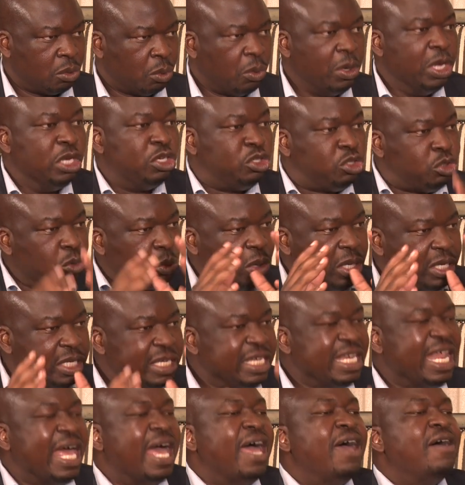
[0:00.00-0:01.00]
We
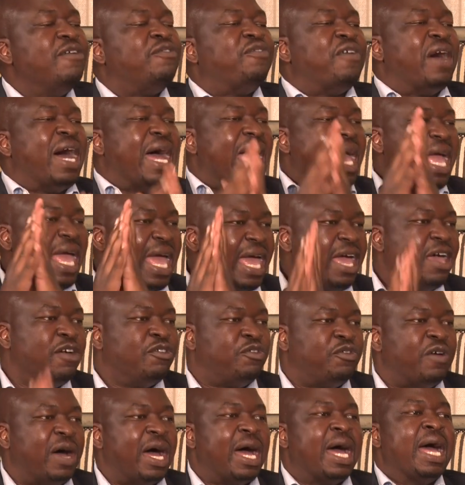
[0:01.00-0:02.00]
never,
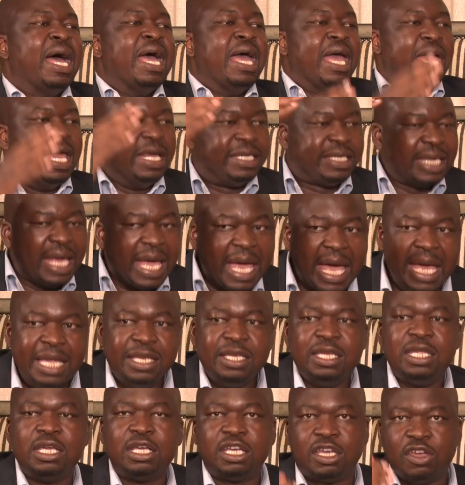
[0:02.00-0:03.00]
ever, at
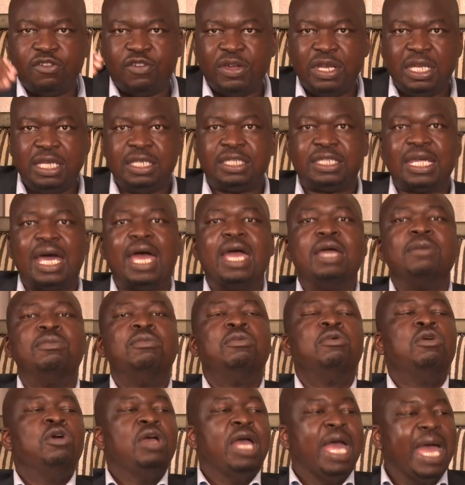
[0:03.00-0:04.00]
any given in
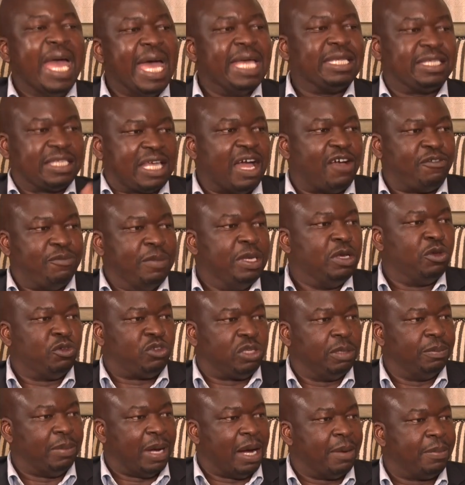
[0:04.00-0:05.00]
time, as government of
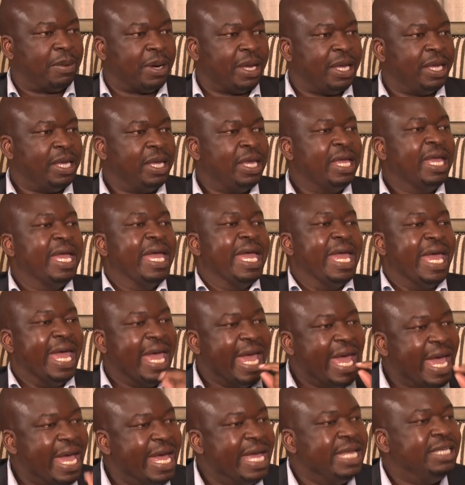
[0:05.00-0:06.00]
Zimbabwe,
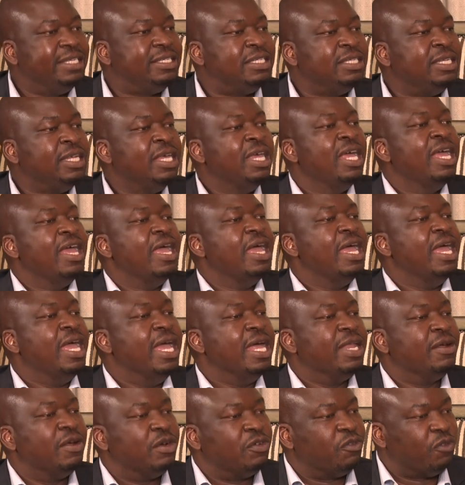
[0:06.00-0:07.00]
had
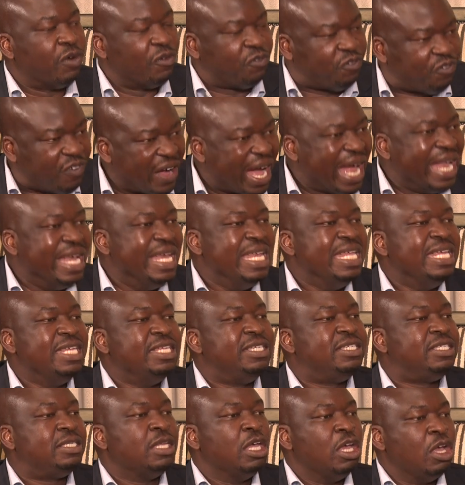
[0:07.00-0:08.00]
a
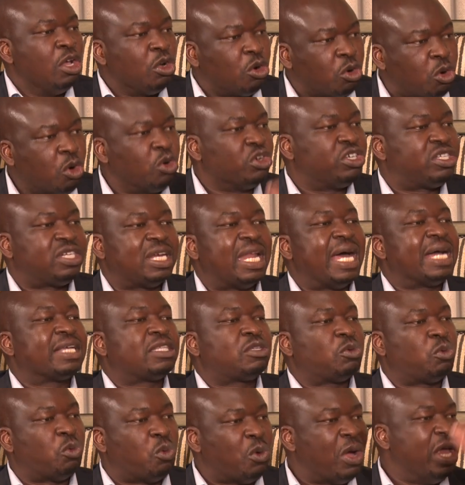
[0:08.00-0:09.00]
valid
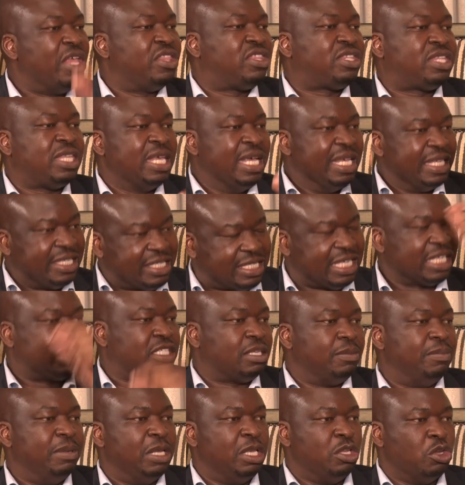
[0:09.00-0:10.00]
contract worth
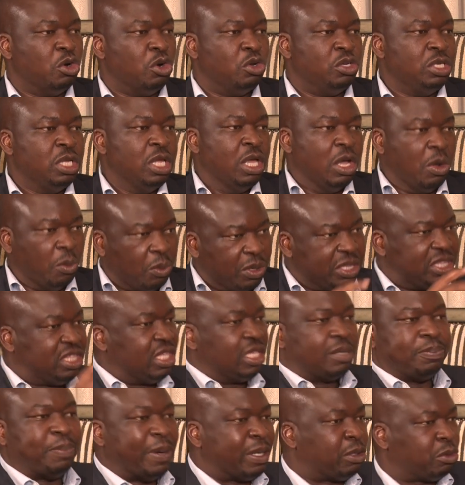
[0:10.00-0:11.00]
60 million with
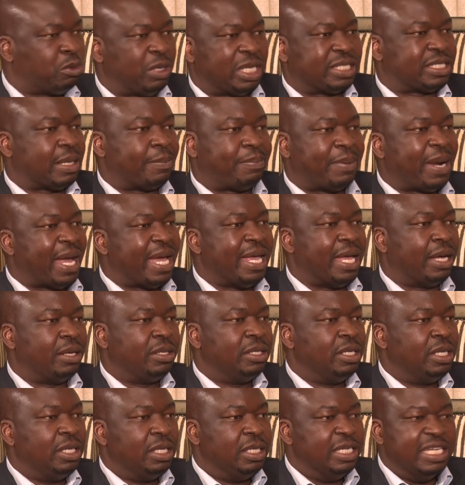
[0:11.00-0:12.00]
this particular supplier.
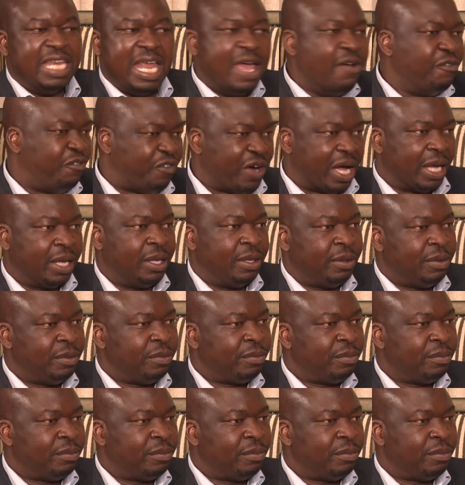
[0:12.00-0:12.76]
Never.